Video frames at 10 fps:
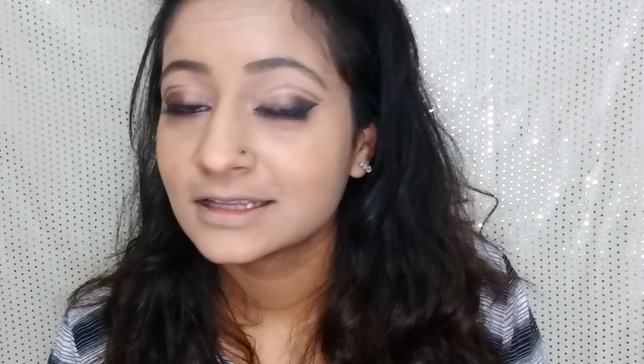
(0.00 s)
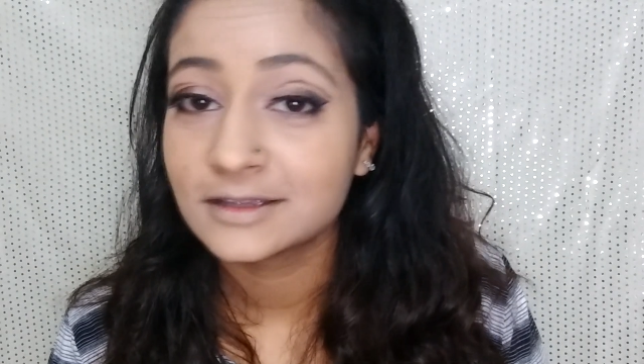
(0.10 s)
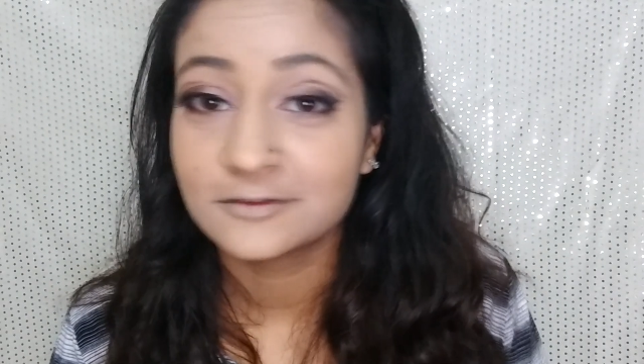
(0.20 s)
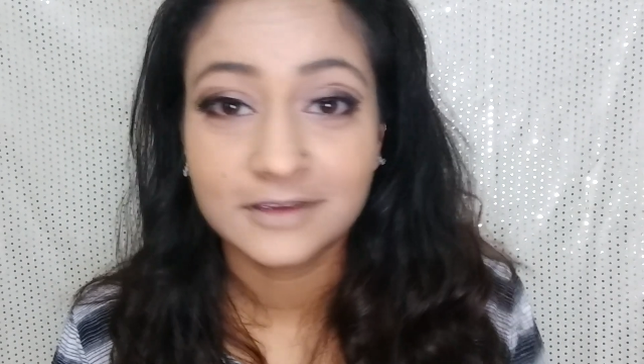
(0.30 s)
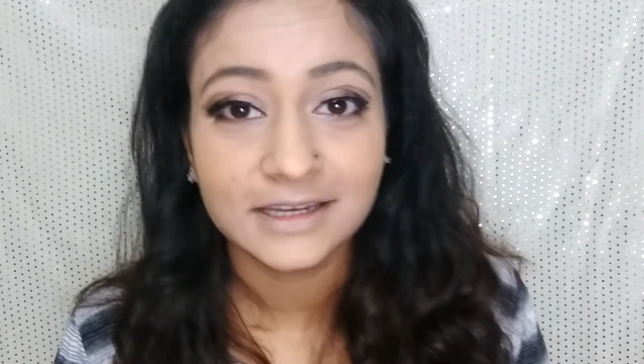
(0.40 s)

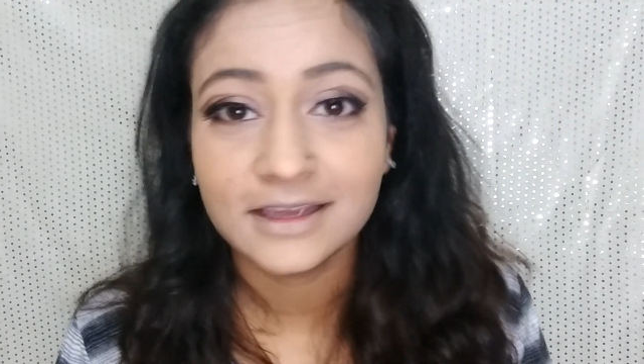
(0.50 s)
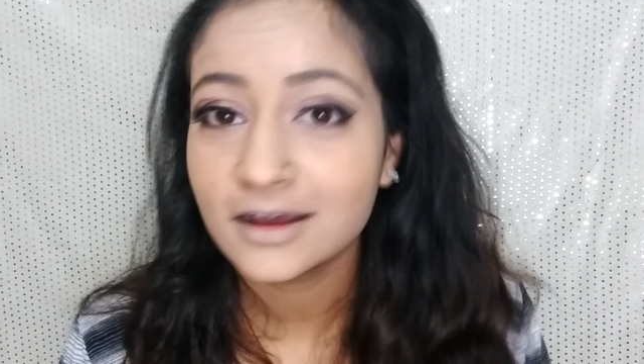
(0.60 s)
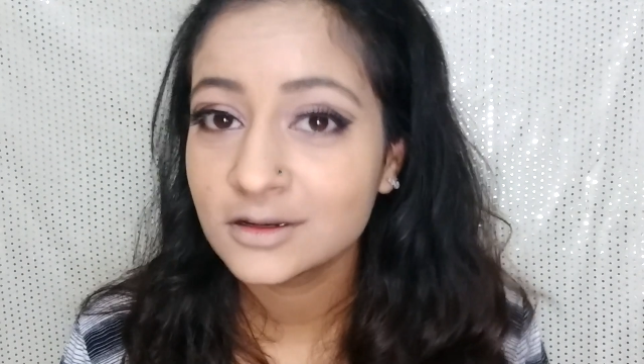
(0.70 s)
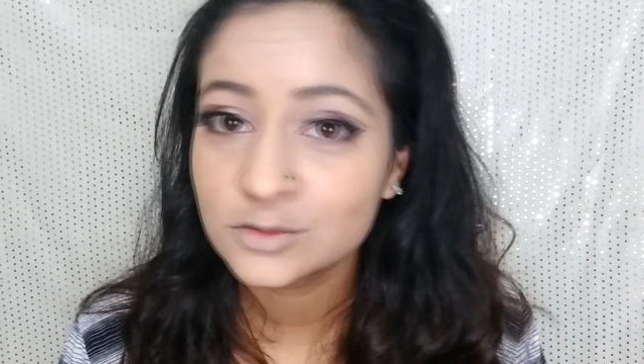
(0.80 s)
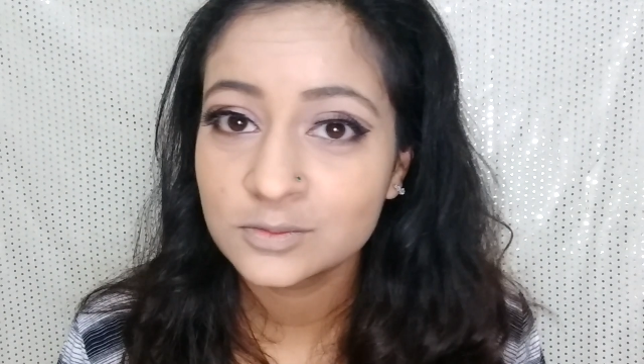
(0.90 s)
They're very
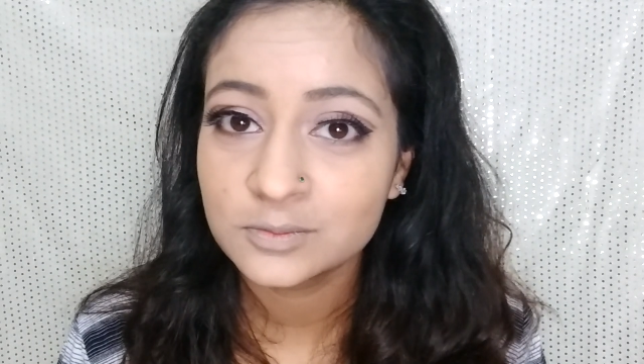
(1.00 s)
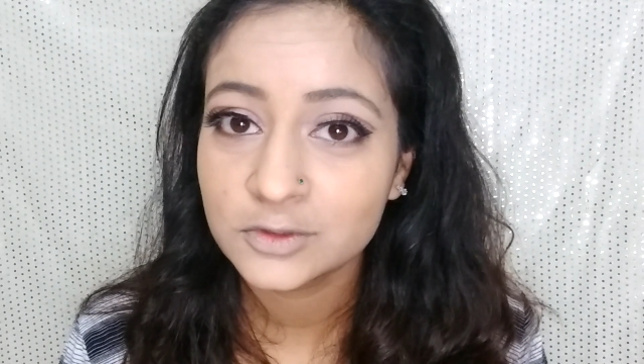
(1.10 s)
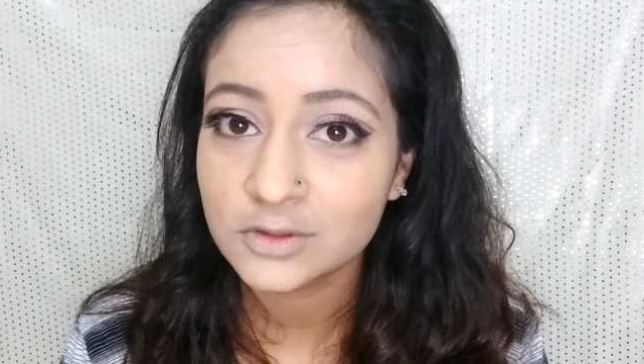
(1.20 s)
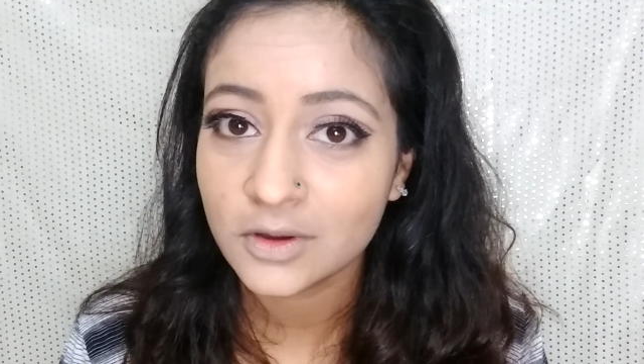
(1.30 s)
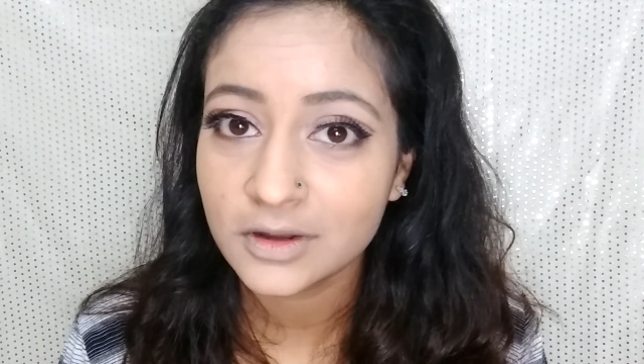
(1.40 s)
hard to
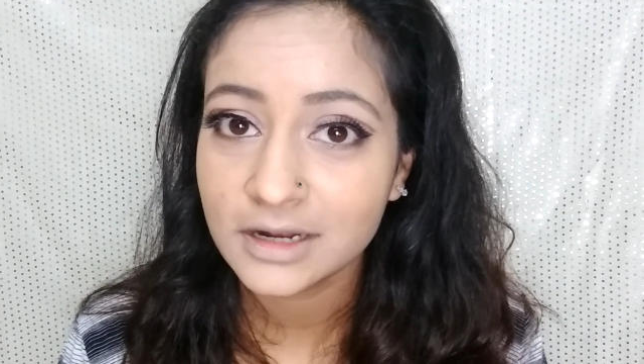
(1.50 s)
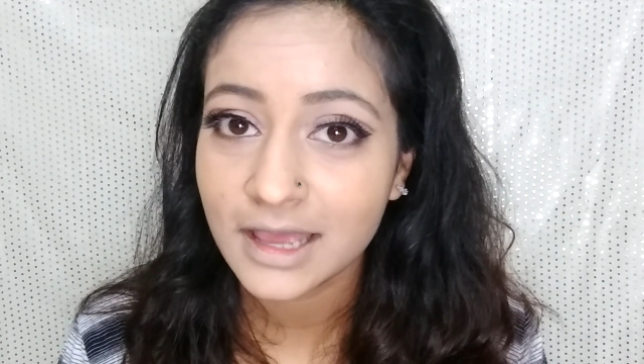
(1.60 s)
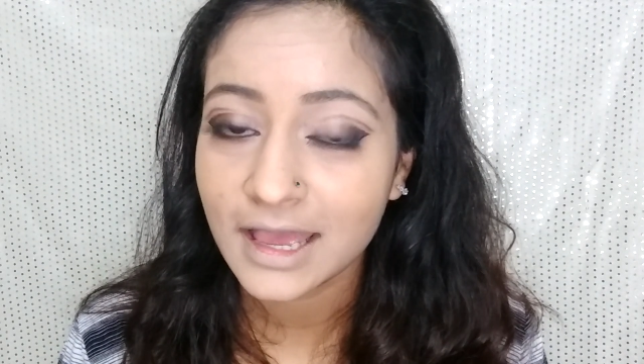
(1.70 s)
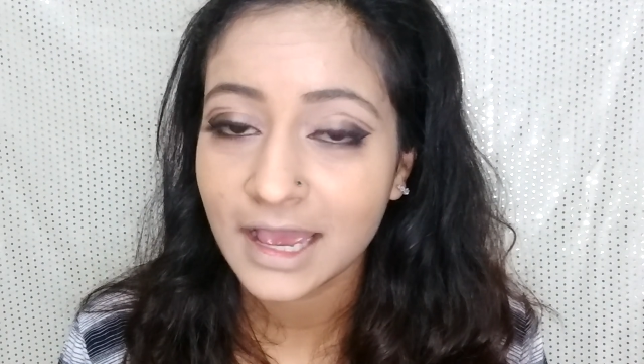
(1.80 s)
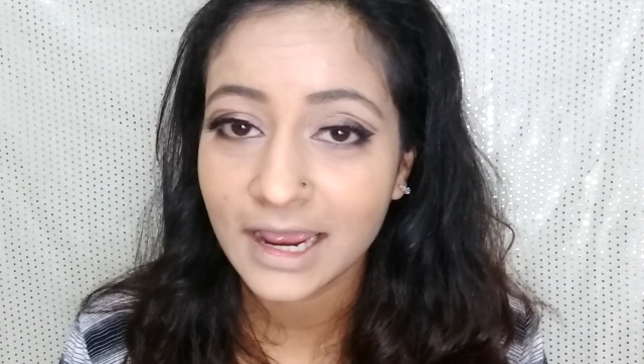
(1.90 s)
put on
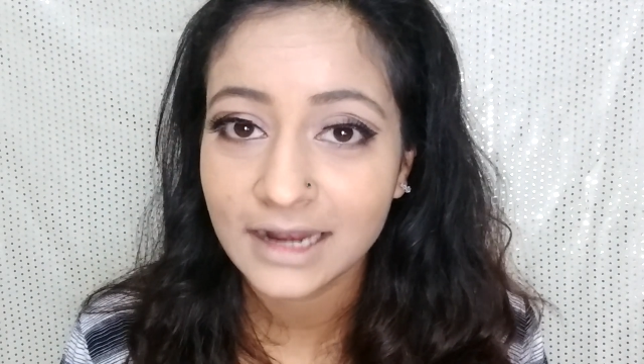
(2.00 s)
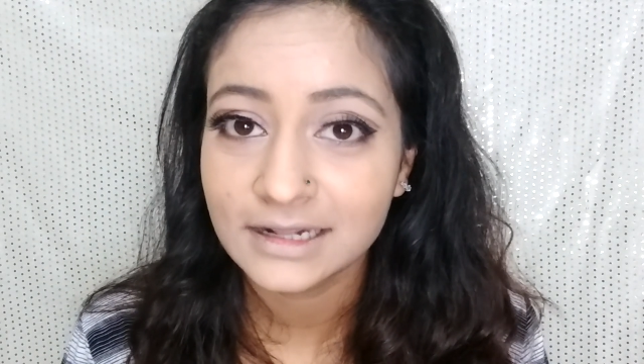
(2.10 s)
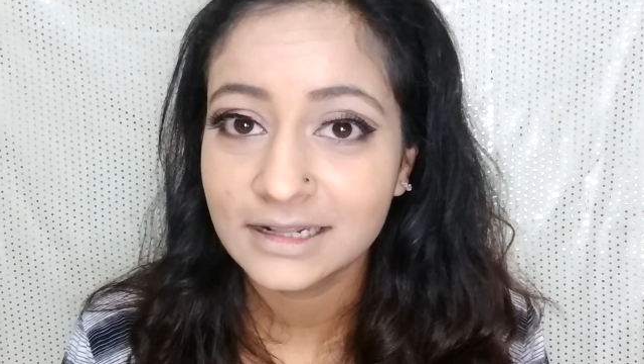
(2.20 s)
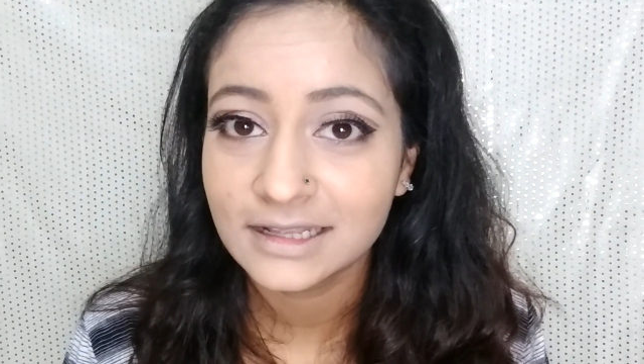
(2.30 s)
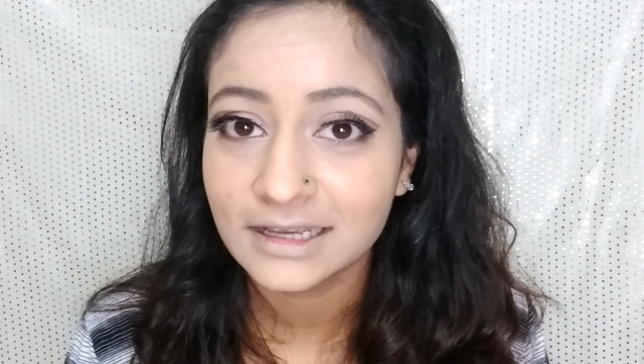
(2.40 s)
and
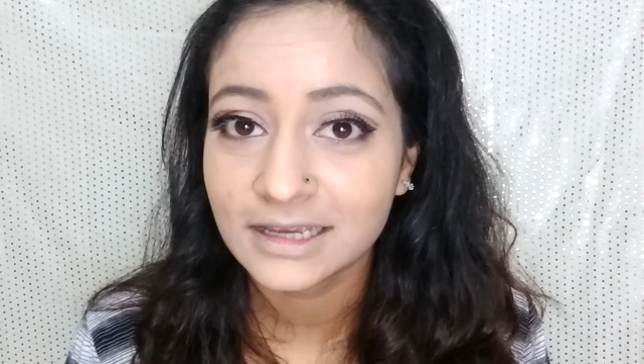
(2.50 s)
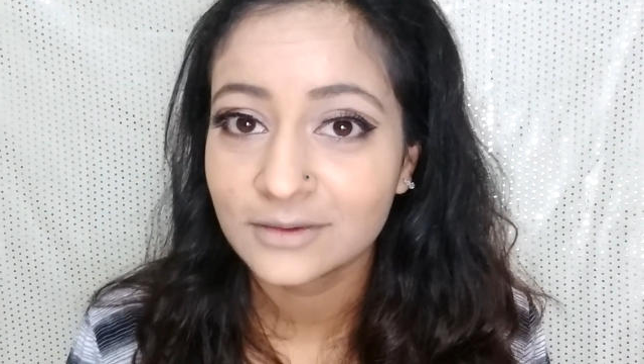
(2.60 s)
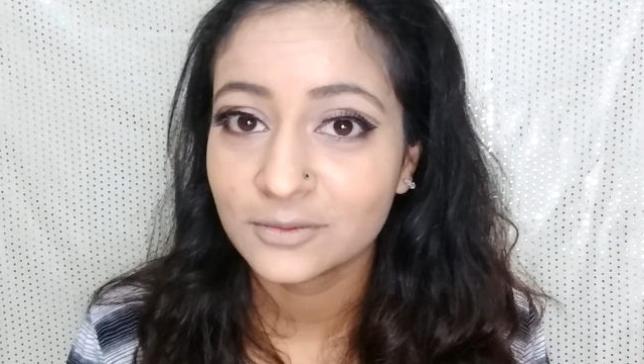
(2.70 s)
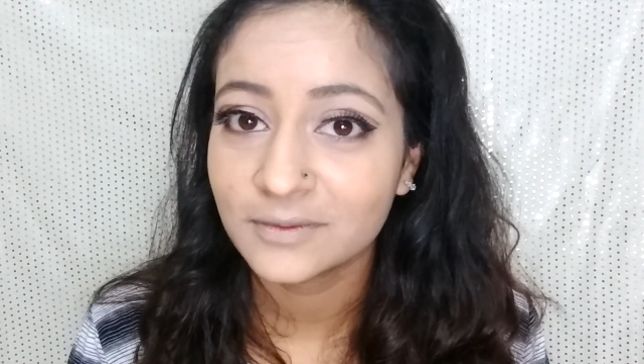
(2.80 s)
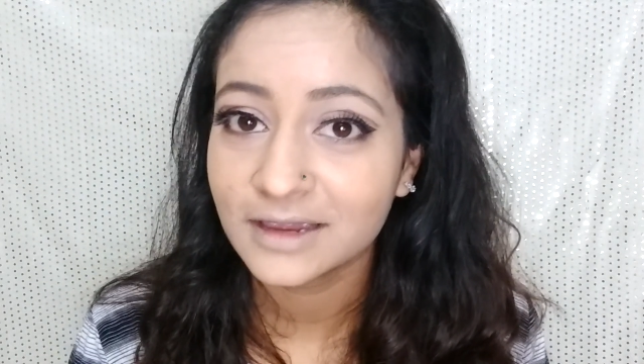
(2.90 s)
they
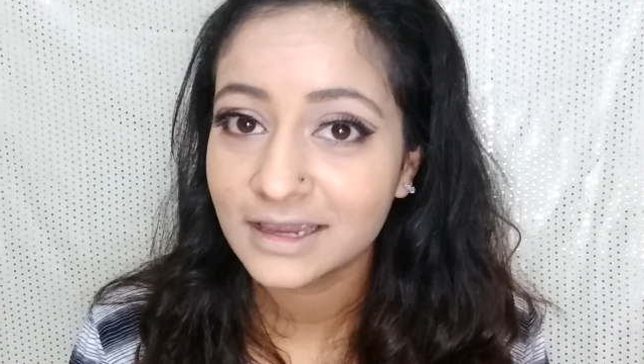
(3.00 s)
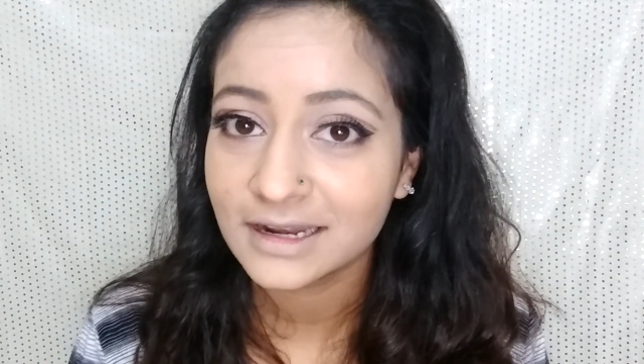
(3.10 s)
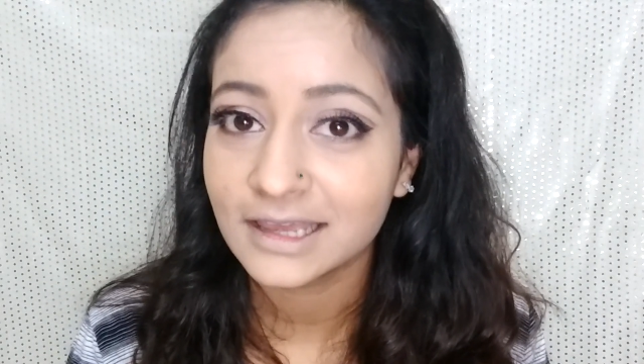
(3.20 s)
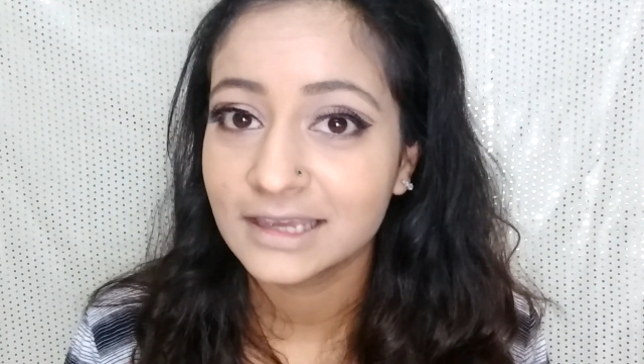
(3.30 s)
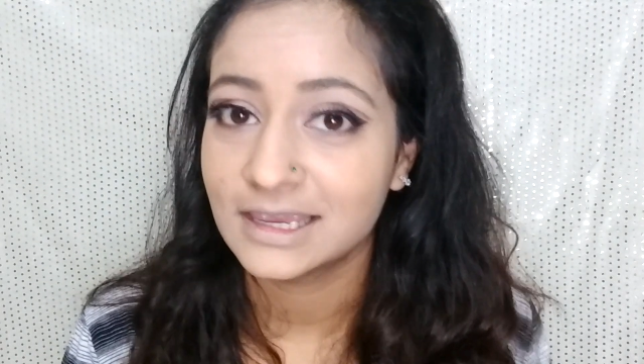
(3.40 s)
weigh
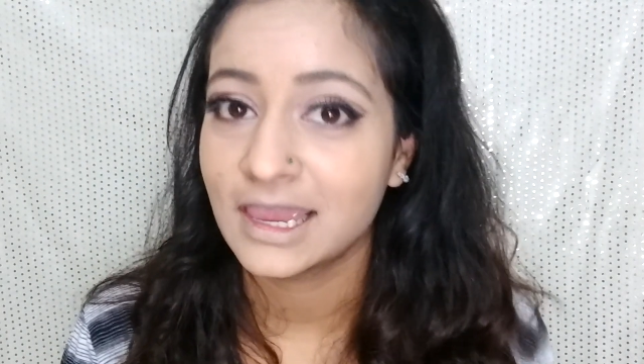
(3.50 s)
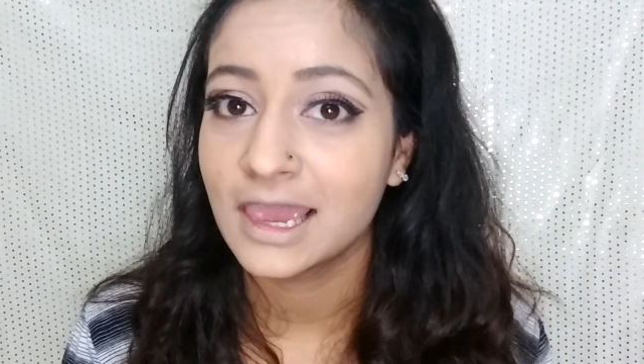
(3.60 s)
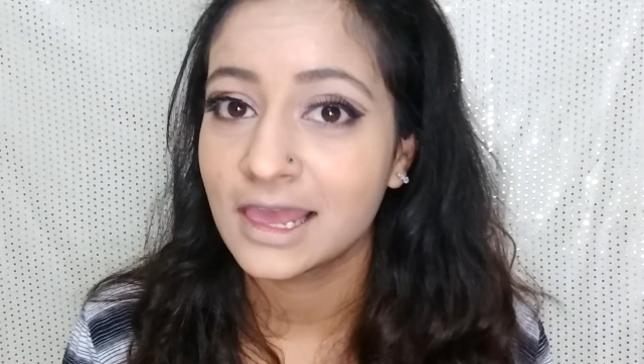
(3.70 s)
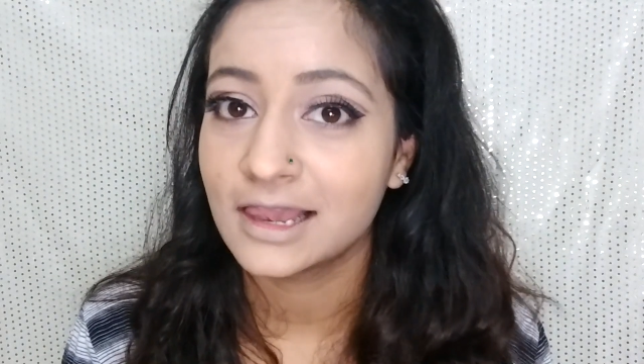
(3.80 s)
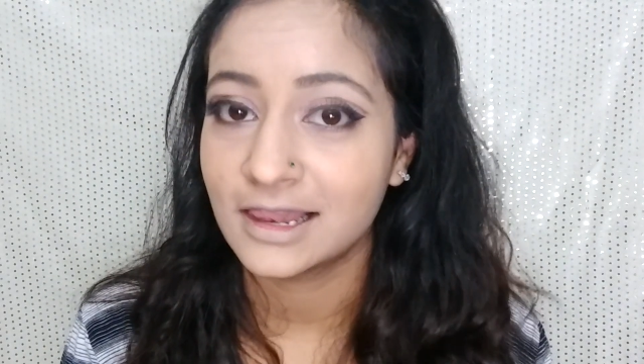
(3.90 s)
like
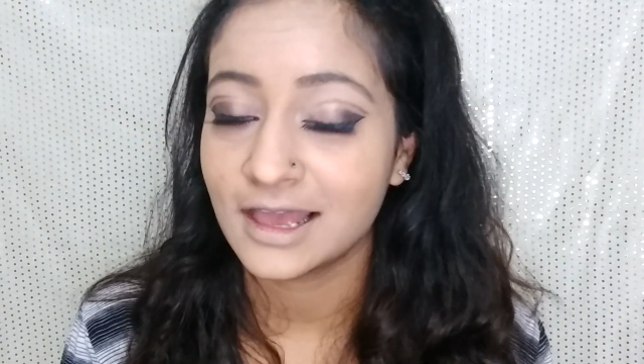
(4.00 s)
hell.